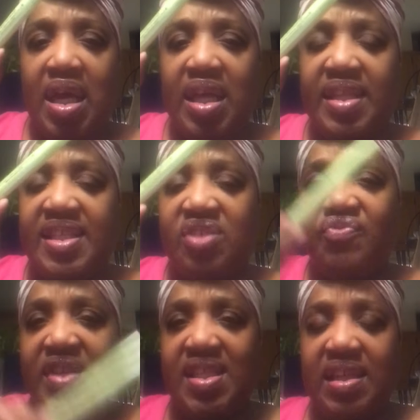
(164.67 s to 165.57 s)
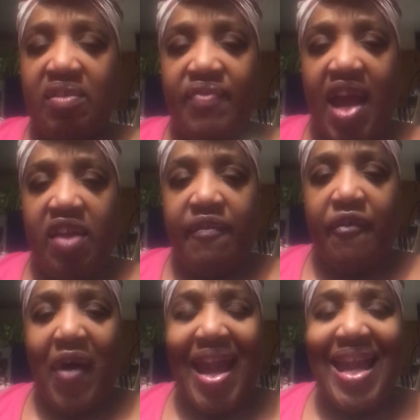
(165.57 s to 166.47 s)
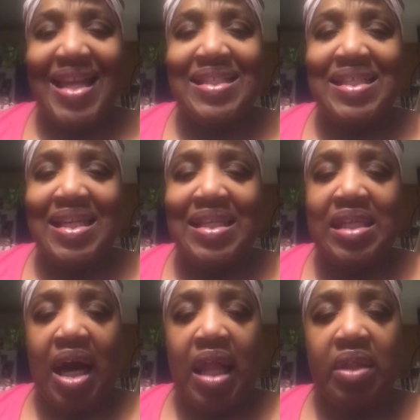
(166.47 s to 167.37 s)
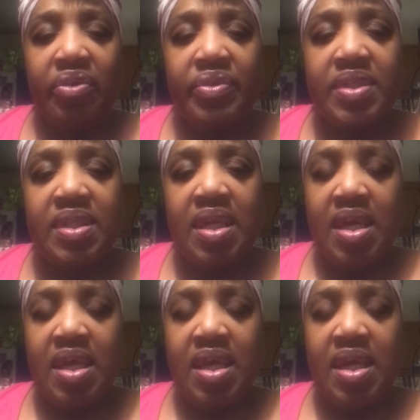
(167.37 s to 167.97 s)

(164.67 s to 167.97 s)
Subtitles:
at this retail value for $18.